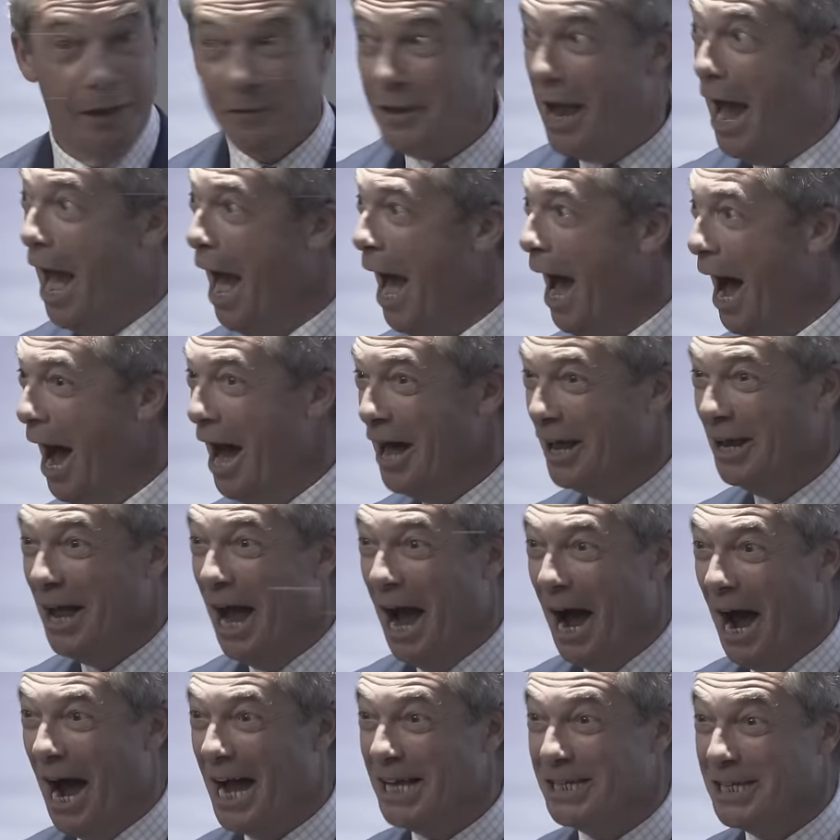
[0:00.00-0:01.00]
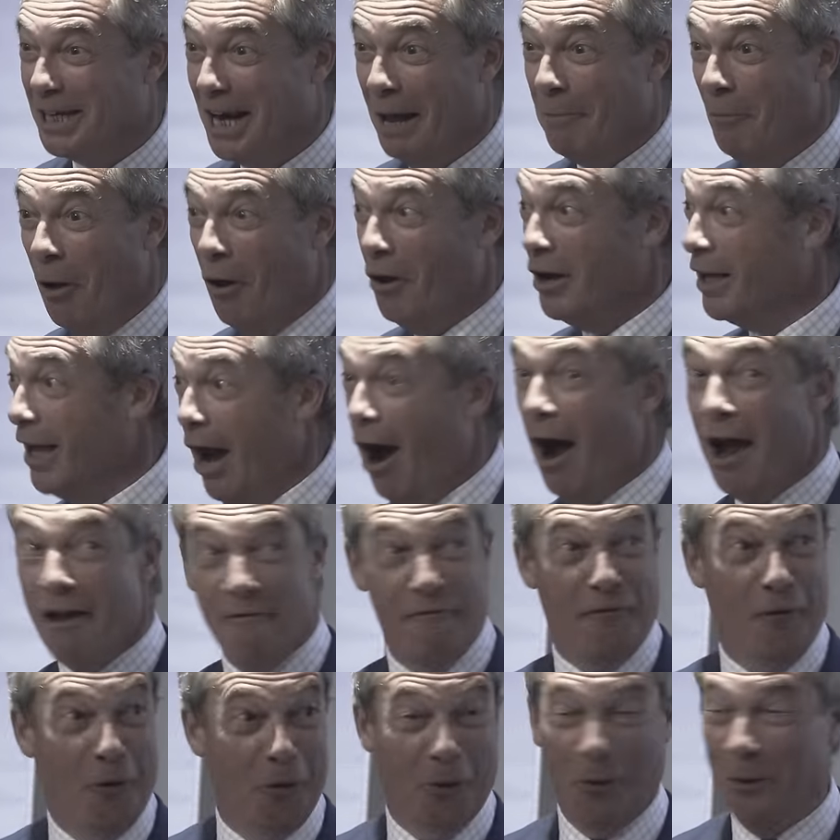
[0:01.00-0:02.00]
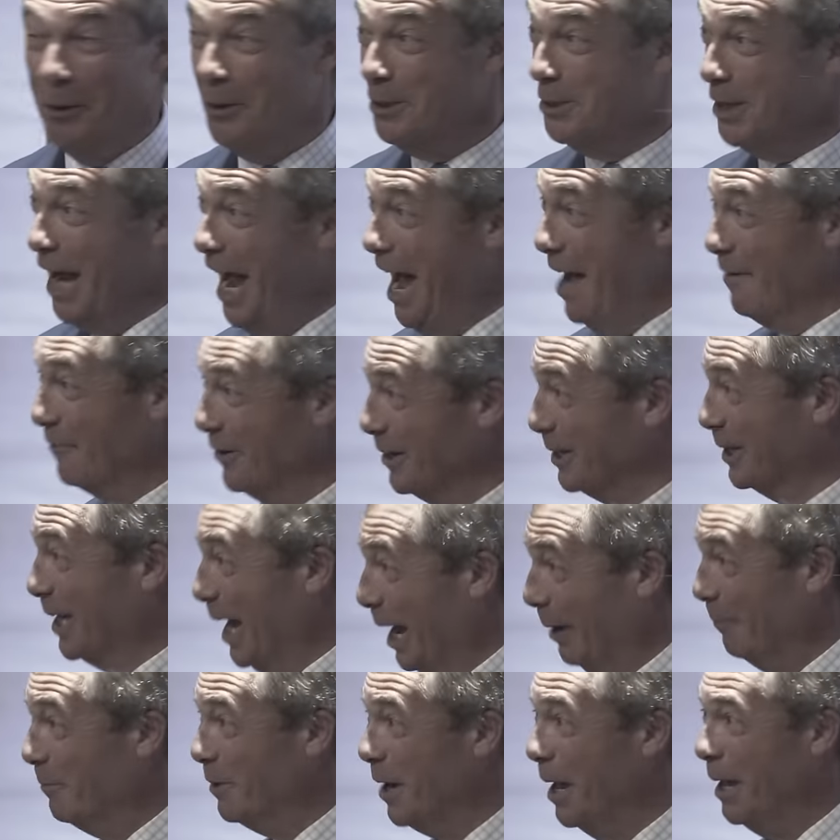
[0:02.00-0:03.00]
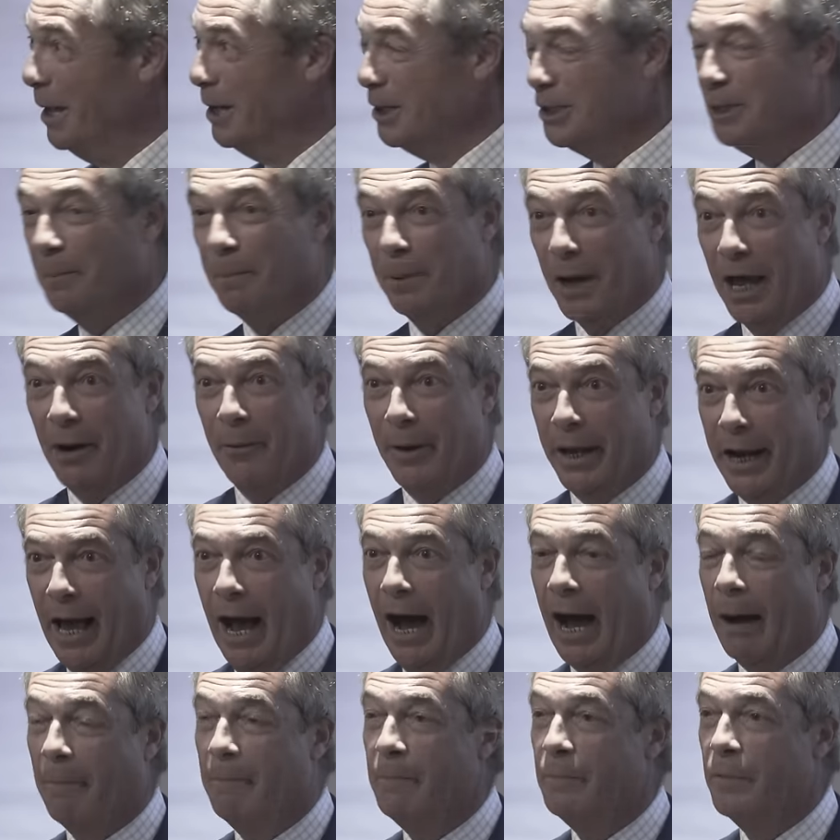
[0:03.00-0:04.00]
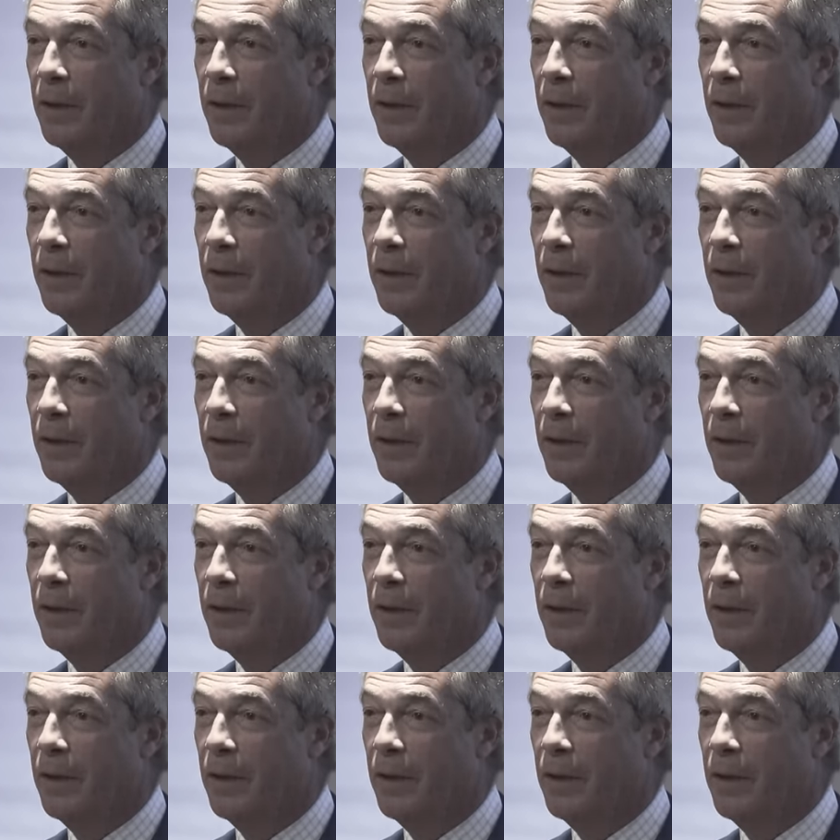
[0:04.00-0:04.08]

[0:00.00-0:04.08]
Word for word: I, I, I said, I'm not Guy Fawkes, I haven't come to blow it up.